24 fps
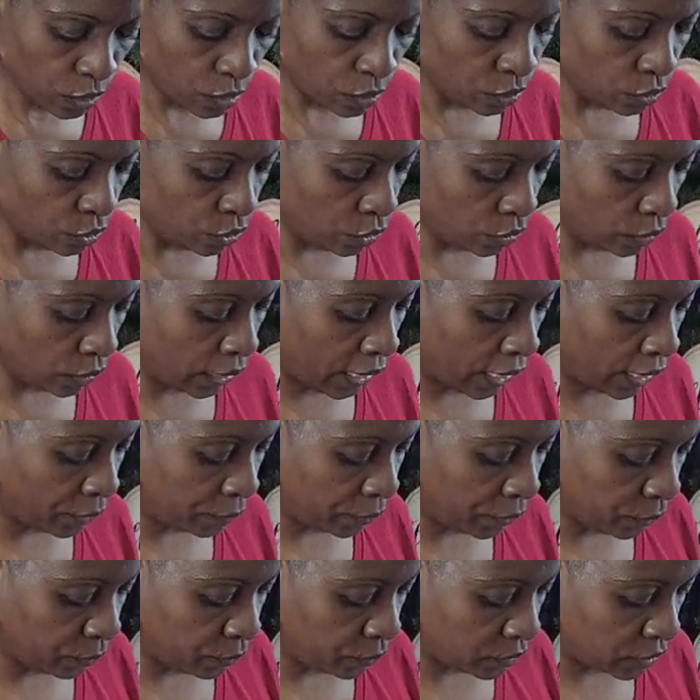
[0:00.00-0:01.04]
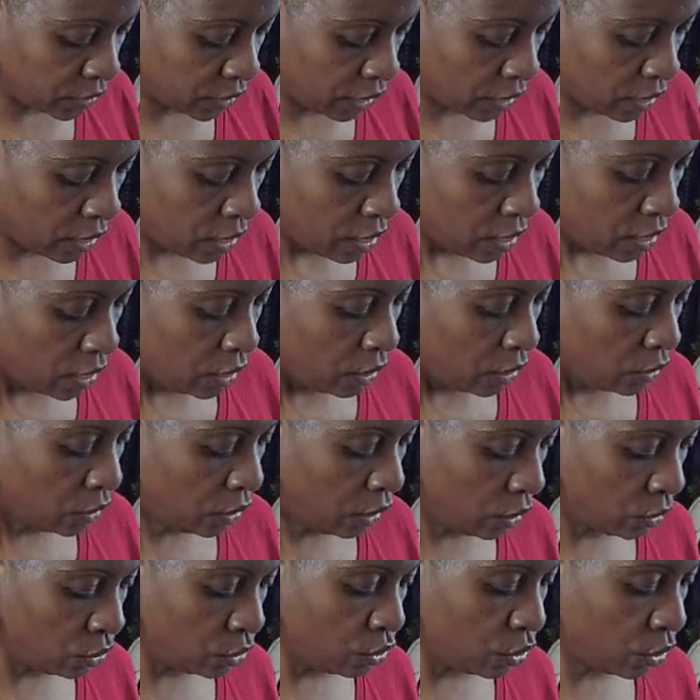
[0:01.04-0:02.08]
You know, a lot of people say,
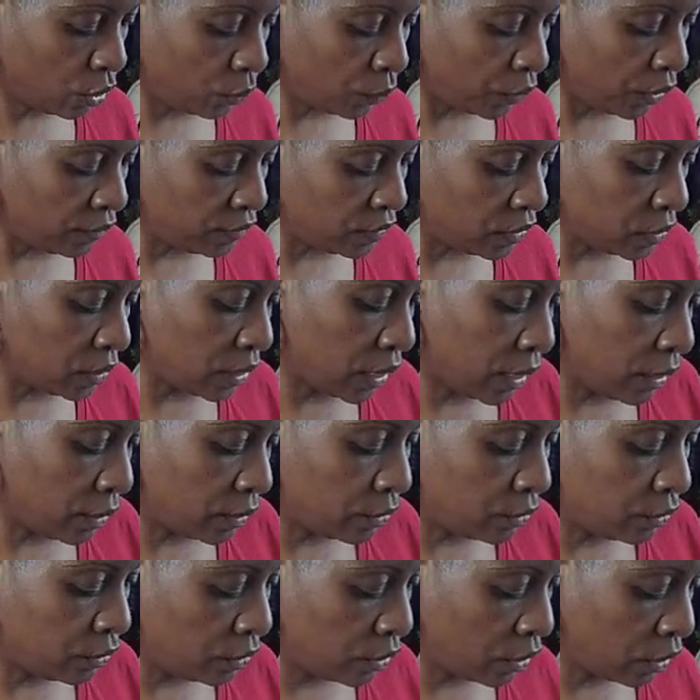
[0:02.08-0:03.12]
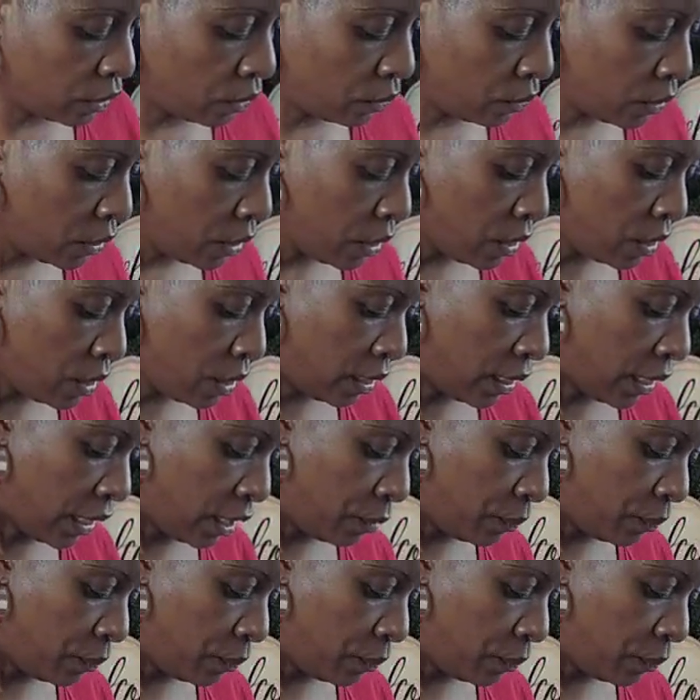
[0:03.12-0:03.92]
yo, you're a wreath designer, you know. A lot